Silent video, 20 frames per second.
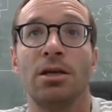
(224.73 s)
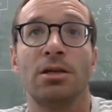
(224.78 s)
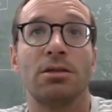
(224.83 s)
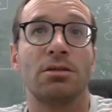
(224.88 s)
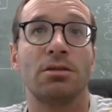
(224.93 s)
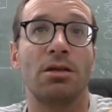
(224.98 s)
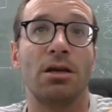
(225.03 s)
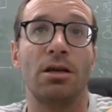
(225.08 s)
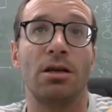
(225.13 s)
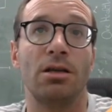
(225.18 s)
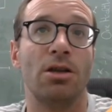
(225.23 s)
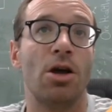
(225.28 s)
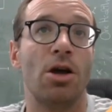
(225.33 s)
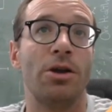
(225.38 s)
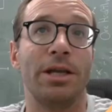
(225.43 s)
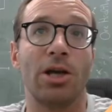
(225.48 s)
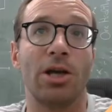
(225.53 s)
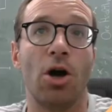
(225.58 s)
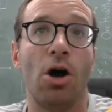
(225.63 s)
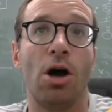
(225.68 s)

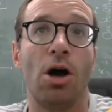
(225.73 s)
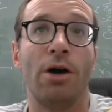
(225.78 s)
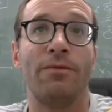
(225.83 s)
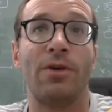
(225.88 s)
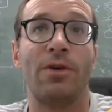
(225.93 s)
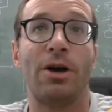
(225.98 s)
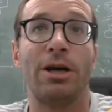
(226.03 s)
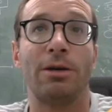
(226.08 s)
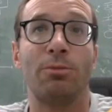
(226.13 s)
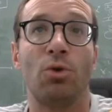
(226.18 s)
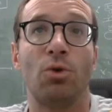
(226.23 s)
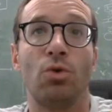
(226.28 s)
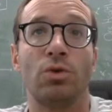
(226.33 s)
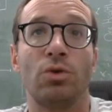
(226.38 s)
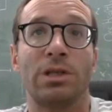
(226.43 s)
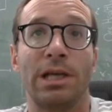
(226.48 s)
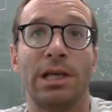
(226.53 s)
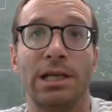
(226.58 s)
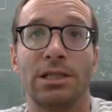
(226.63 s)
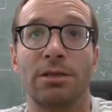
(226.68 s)
learning R,
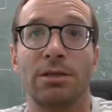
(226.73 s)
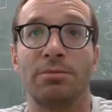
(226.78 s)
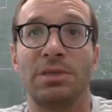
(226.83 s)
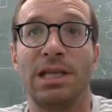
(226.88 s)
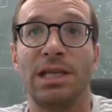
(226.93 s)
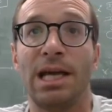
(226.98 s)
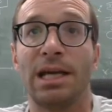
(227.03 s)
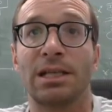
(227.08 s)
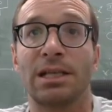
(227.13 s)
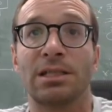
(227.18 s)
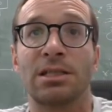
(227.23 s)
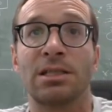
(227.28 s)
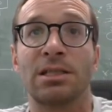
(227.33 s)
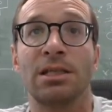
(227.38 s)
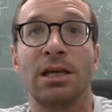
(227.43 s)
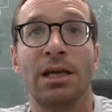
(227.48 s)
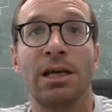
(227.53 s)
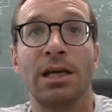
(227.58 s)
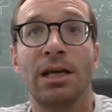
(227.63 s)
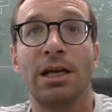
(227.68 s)
variables, here's some text,
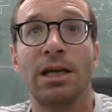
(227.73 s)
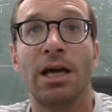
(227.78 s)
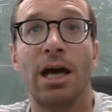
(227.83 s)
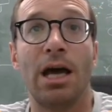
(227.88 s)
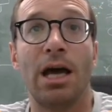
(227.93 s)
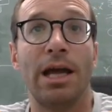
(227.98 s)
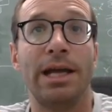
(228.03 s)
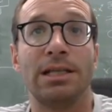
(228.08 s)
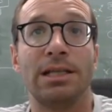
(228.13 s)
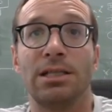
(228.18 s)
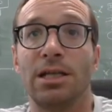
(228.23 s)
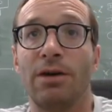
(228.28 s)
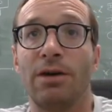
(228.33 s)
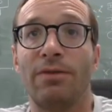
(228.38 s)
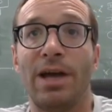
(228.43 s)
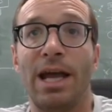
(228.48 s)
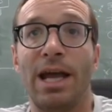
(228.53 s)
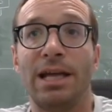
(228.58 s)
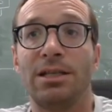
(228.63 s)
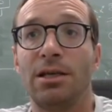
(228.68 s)
here's
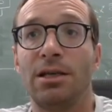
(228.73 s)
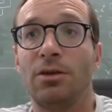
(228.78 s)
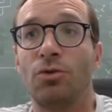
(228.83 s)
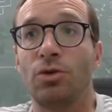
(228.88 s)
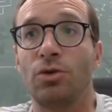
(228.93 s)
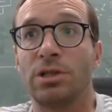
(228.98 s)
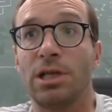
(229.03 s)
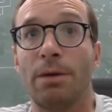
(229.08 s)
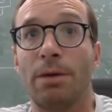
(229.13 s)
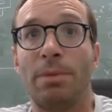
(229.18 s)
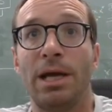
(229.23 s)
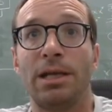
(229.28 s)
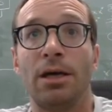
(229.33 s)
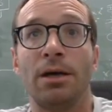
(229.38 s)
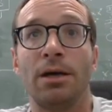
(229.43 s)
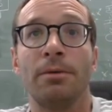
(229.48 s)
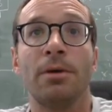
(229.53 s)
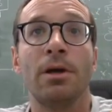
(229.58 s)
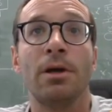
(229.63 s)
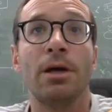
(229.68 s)
another header or a
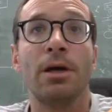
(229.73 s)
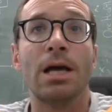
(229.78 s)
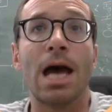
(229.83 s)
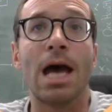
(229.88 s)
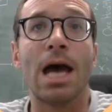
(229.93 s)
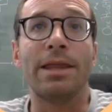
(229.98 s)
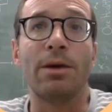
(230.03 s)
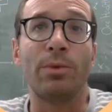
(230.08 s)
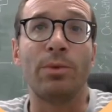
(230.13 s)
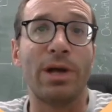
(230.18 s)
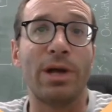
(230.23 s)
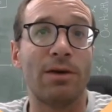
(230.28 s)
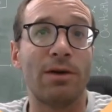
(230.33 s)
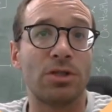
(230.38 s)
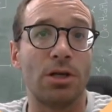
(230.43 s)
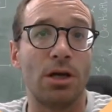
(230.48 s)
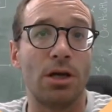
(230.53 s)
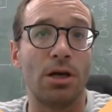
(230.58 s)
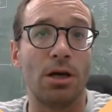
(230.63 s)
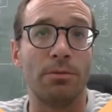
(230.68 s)
subheader, and then we have
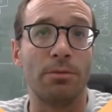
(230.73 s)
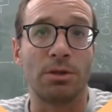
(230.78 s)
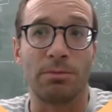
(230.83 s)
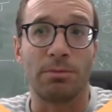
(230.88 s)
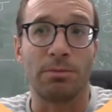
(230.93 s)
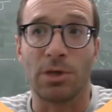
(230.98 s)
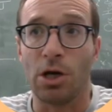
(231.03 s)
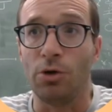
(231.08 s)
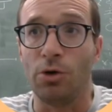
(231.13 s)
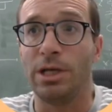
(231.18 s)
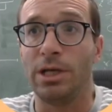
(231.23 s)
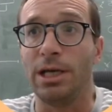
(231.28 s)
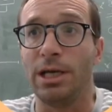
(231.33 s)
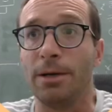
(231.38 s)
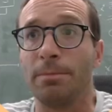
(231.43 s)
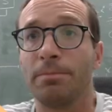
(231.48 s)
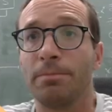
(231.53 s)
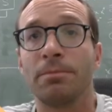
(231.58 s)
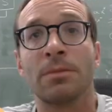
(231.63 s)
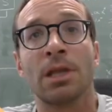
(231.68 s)
some code
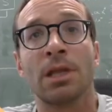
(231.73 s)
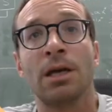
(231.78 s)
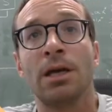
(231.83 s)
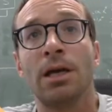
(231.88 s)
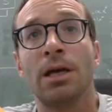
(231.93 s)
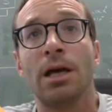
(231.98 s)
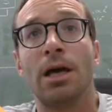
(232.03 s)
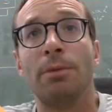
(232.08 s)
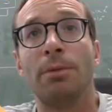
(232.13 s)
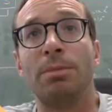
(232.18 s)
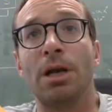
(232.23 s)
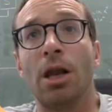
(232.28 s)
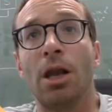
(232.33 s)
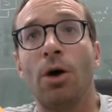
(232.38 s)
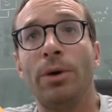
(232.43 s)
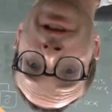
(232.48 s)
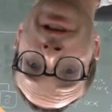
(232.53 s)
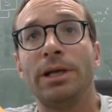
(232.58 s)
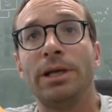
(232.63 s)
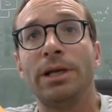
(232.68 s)
here
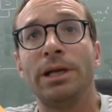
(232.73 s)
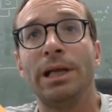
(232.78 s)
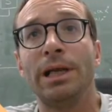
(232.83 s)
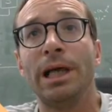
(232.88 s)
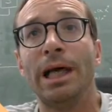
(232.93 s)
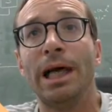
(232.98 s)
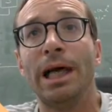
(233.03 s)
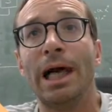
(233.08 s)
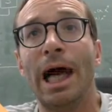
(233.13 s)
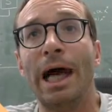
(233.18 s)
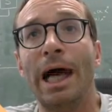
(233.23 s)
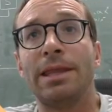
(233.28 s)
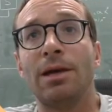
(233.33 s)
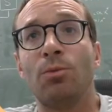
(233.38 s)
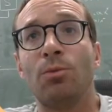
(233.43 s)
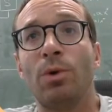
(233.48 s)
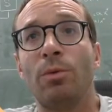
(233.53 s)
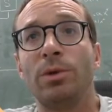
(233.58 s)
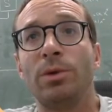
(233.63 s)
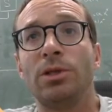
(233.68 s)
below it. And then
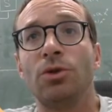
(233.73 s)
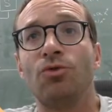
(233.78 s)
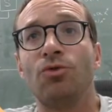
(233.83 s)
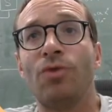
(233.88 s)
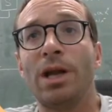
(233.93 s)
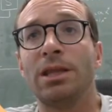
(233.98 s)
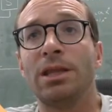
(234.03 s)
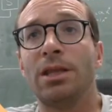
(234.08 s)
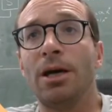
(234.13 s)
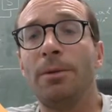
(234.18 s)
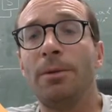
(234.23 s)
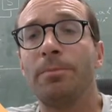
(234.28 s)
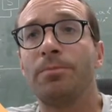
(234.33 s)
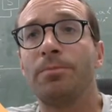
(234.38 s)
when we do render,